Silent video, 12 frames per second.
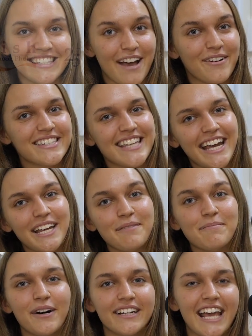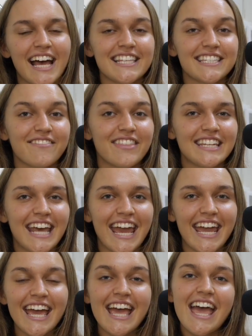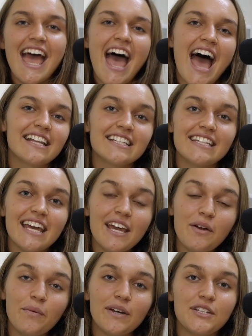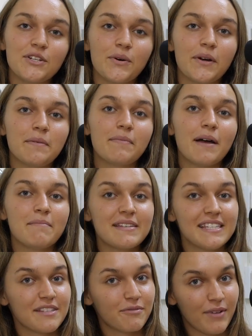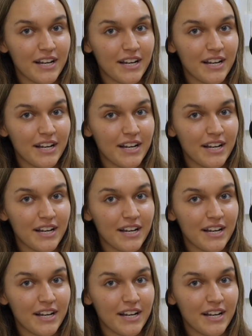our second podcast of the day, and today we're joined by Mrs.